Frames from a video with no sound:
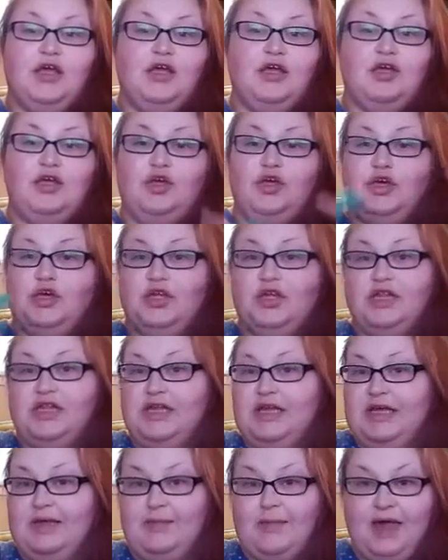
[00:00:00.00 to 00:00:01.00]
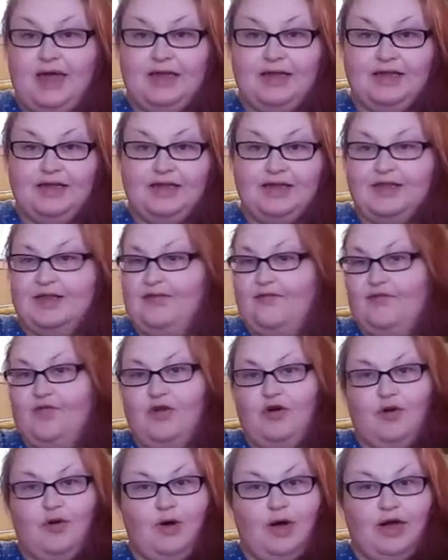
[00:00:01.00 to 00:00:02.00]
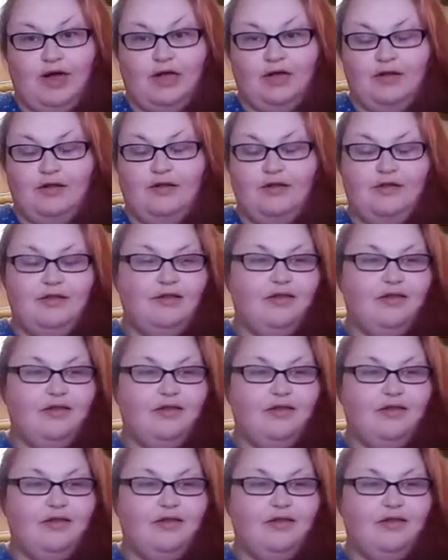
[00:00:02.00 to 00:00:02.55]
you're going to see mess for a while.